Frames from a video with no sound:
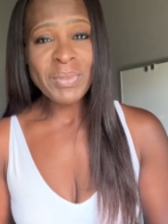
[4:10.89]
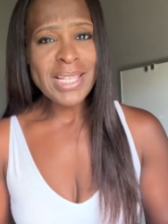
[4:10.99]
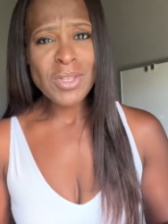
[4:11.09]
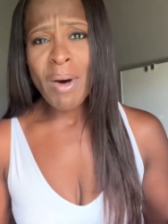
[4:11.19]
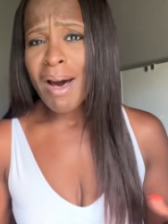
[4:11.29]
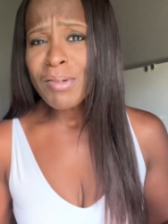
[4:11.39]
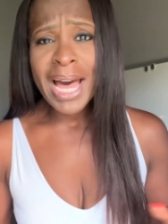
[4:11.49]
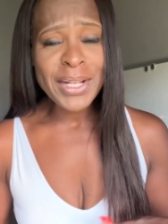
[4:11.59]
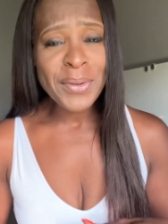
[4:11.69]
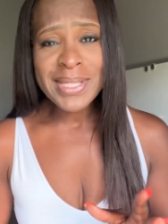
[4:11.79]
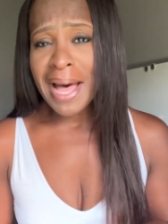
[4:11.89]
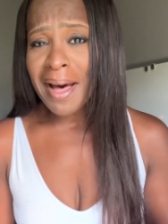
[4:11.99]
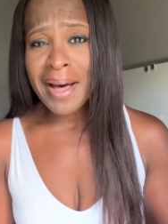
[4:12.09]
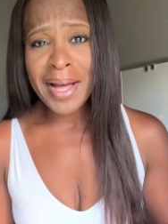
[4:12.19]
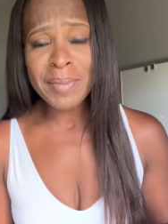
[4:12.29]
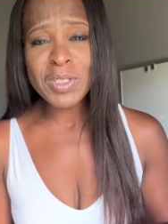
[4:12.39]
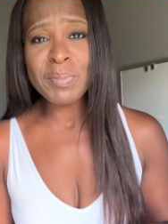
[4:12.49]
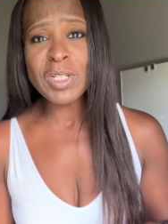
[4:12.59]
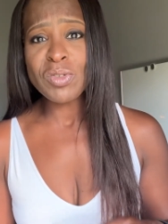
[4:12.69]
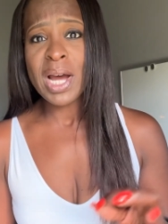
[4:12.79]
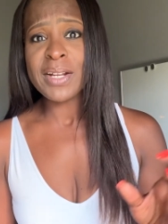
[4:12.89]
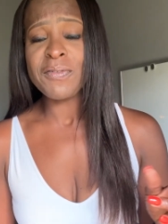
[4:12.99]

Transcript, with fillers: So I don't got no time to be trying